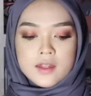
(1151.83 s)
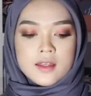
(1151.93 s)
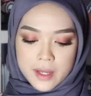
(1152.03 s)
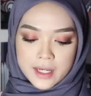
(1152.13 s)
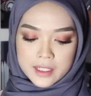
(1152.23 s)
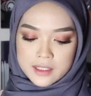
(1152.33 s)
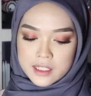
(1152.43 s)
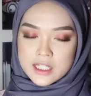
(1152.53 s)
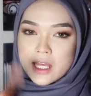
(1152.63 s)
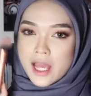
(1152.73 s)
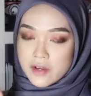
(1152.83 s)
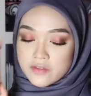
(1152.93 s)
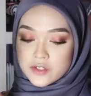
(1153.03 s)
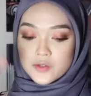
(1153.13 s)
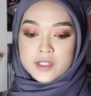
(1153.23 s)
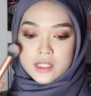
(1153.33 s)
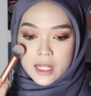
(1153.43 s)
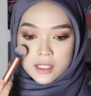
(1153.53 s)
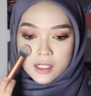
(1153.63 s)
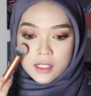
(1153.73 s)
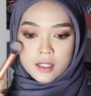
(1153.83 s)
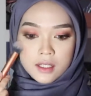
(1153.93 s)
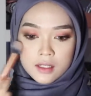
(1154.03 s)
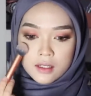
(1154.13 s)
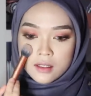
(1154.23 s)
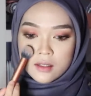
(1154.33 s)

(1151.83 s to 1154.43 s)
Just pat it ever so slightly